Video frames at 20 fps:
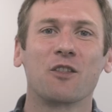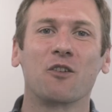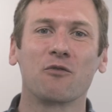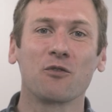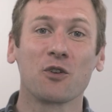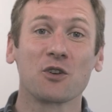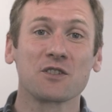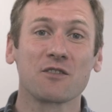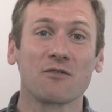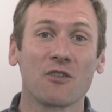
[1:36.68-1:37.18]
The
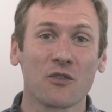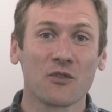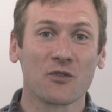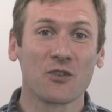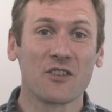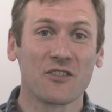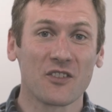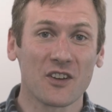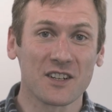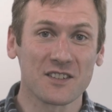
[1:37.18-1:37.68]
first of the
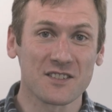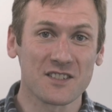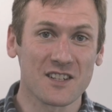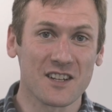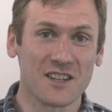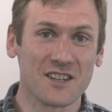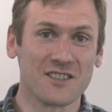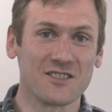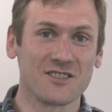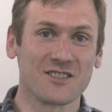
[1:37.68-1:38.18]
three things
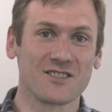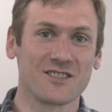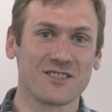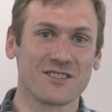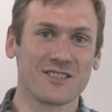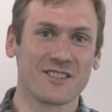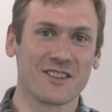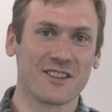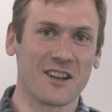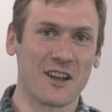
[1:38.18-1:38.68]
is
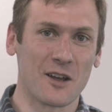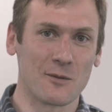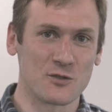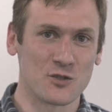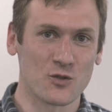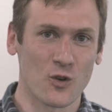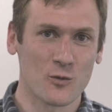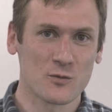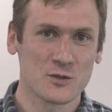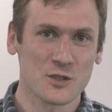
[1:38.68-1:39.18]

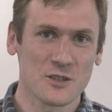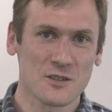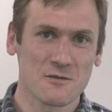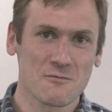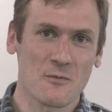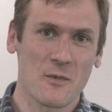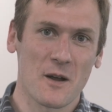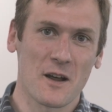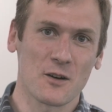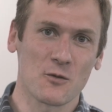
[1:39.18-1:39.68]
absorption,
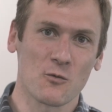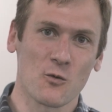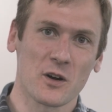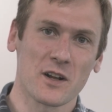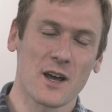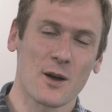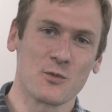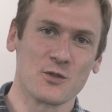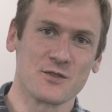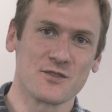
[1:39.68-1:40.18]
and what
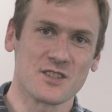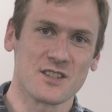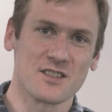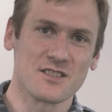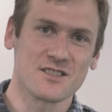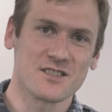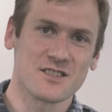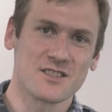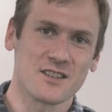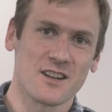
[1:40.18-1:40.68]
happens
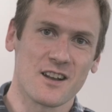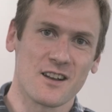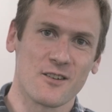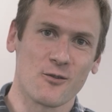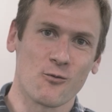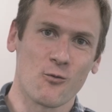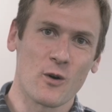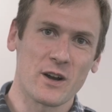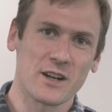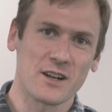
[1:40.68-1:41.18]
is
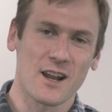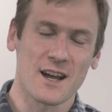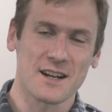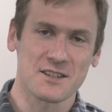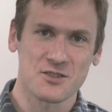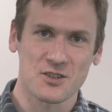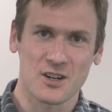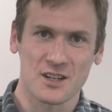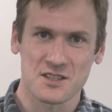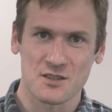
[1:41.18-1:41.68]
when light
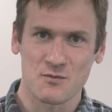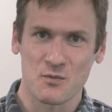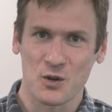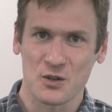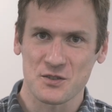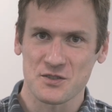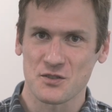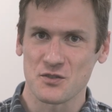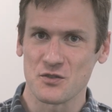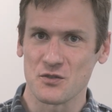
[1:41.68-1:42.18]
tries to
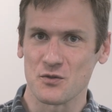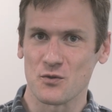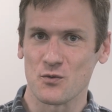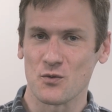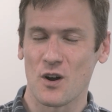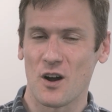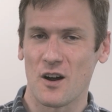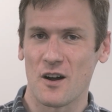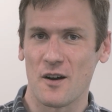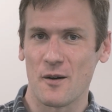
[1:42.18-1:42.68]
pass through
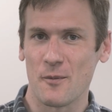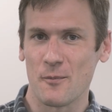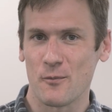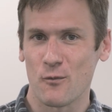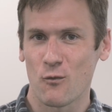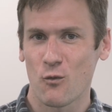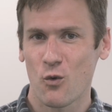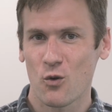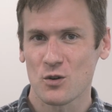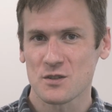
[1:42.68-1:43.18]

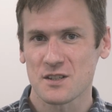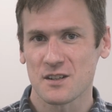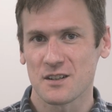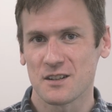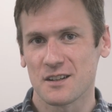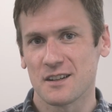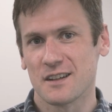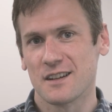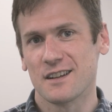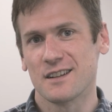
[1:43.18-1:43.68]

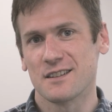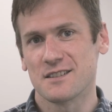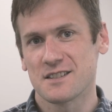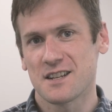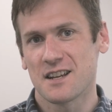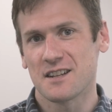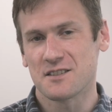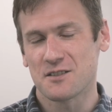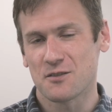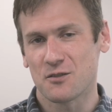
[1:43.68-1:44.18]
water, it
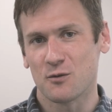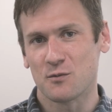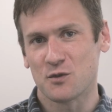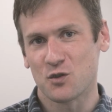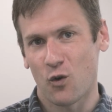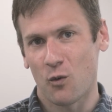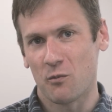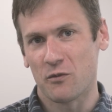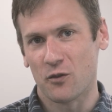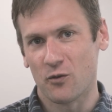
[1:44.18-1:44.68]
tends to
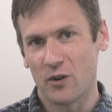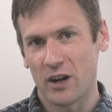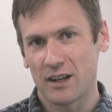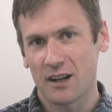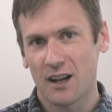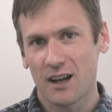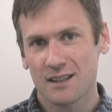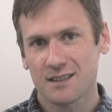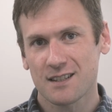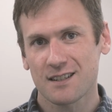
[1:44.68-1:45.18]
absorb the red
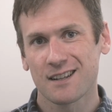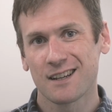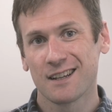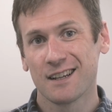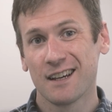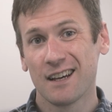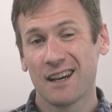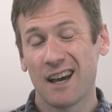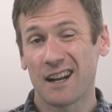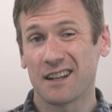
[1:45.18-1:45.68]
light,
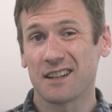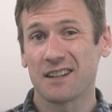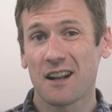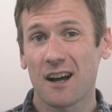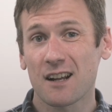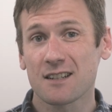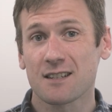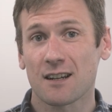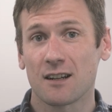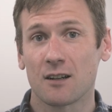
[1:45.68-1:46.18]
and at
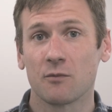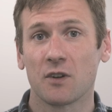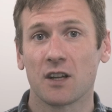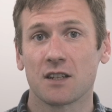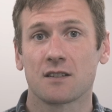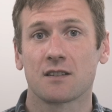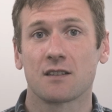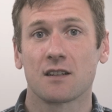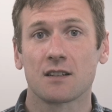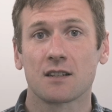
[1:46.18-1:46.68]
night time
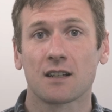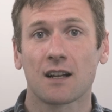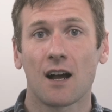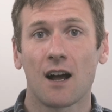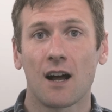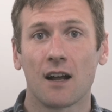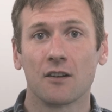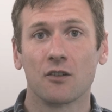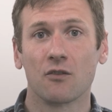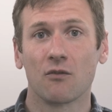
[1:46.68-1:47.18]
that's the
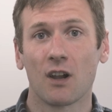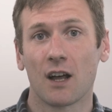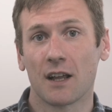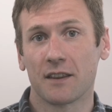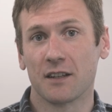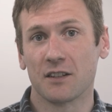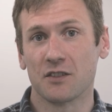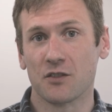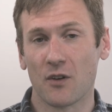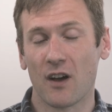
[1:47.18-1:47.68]
kind of
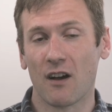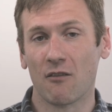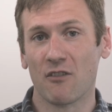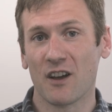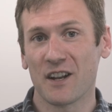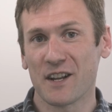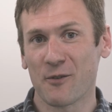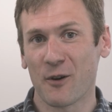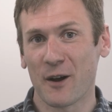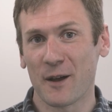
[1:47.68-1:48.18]
light that you have
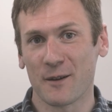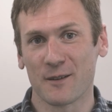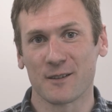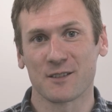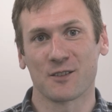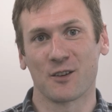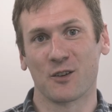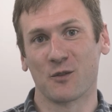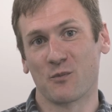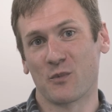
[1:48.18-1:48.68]
anyway,
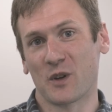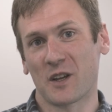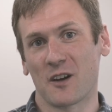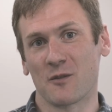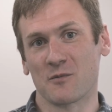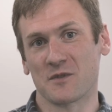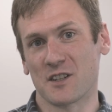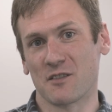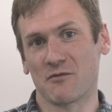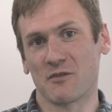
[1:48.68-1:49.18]
so it
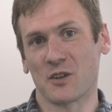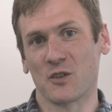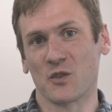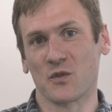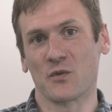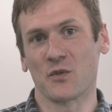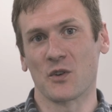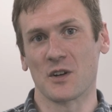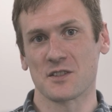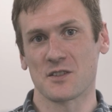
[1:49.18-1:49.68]
becomes
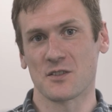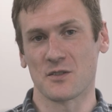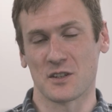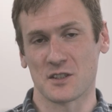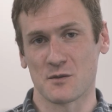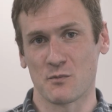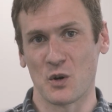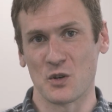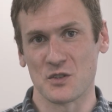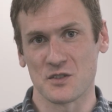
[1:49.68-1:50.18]
difficult for us to
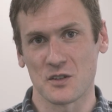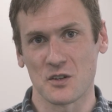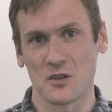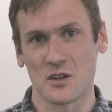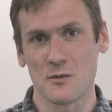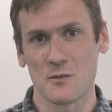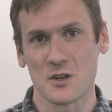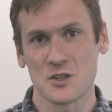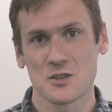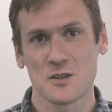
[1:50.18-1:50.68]
expose a good
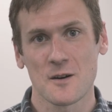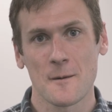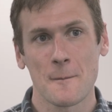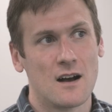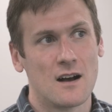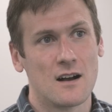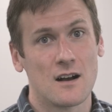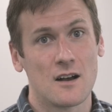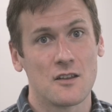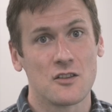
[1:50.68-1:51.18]
image.
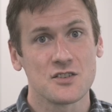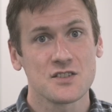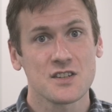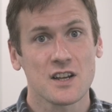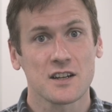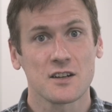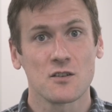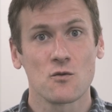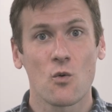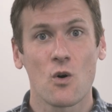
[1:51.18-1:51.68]
The
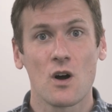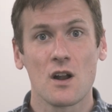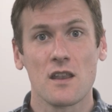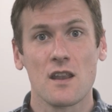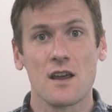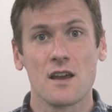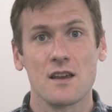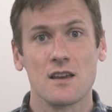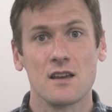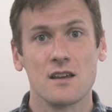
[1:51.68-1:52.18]
second
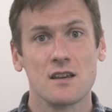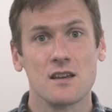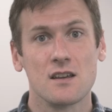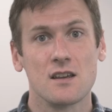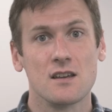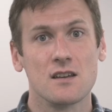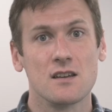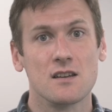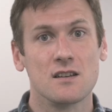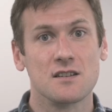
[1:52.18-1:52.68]
one
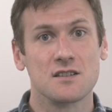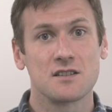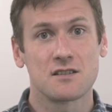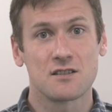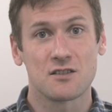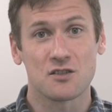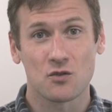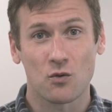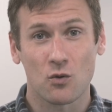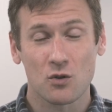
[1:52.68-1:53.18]
is
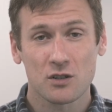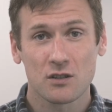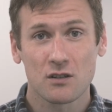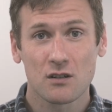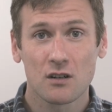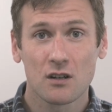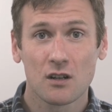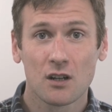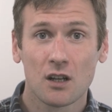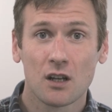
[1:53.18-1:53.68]
distortion,
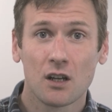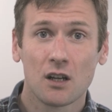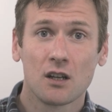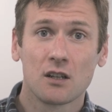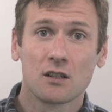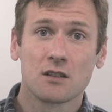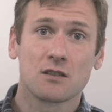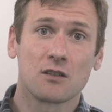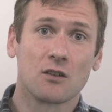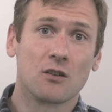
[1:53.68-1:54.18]

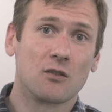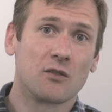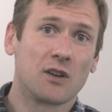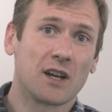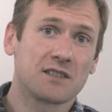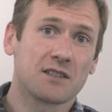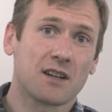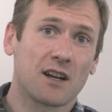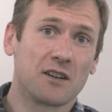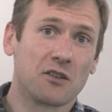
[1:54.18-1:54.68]
so
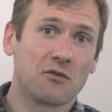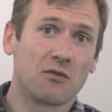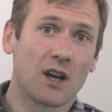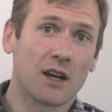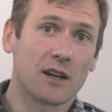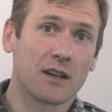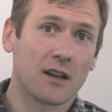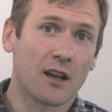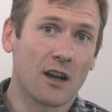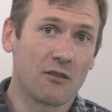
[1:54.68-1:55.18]
that's kind of
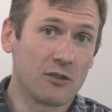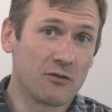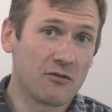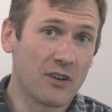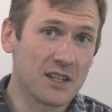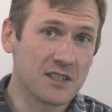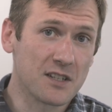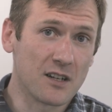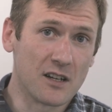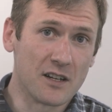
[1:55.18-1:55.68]
like having
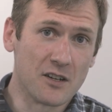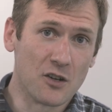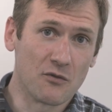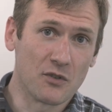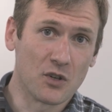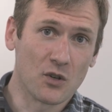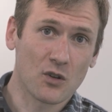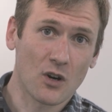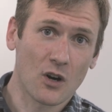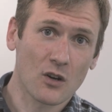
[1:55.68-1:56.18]
Vaseline over
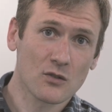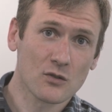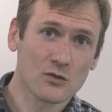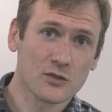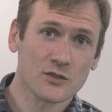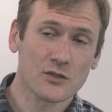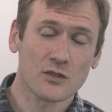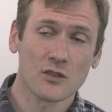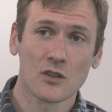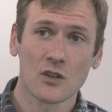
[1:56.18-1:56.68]
your
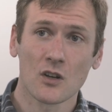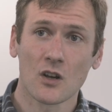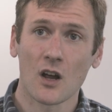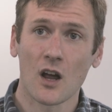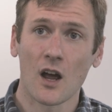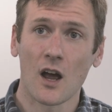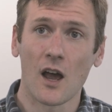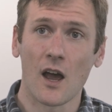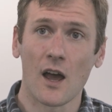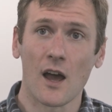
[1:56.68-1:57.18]
goggles.
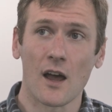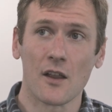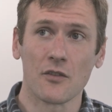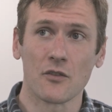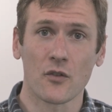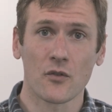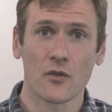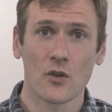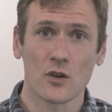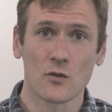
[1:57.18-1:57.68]
And
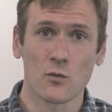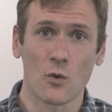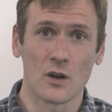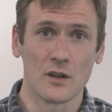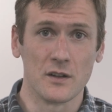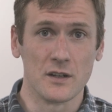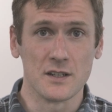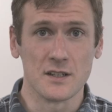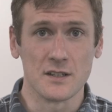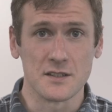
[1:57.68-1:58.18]
the third
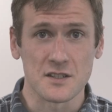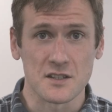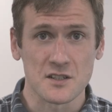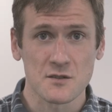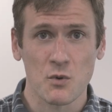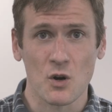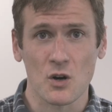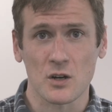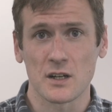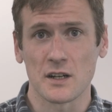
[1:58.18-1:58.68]
one is the
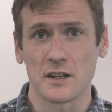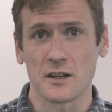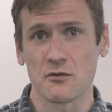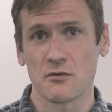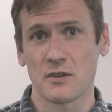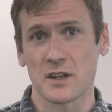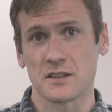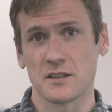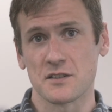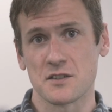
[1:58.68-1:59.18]
sparkling
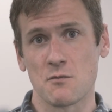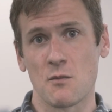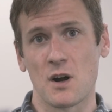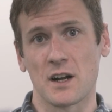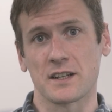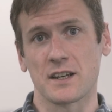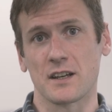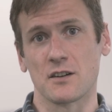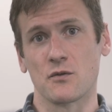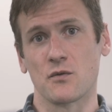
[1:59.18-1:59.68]
effect that you
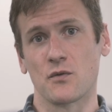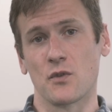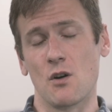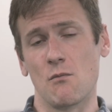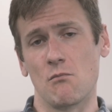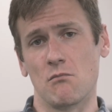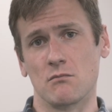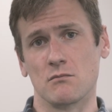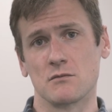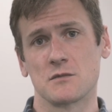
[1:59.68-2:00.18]
might get
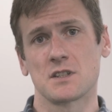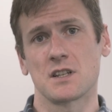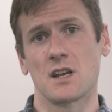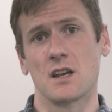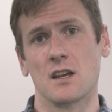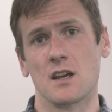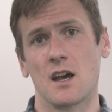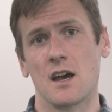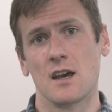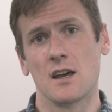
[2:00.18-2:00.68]
from,
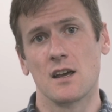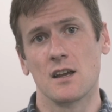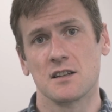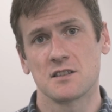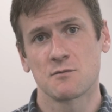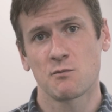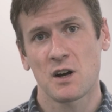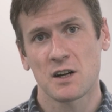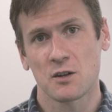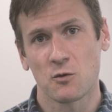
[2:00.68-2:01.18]
say, a
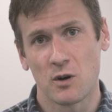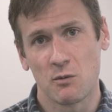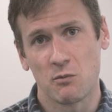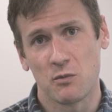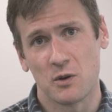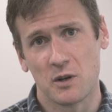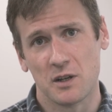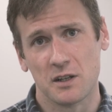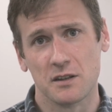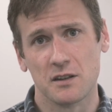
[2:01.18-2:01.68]
spiderweb
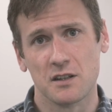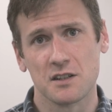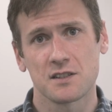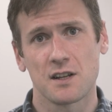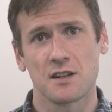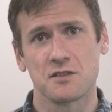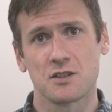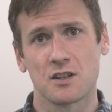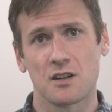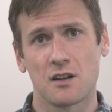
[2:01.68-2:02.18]
in the
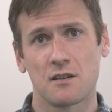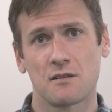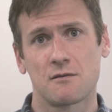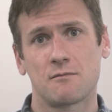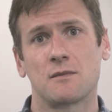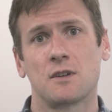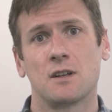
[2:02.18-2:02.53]
sunshine.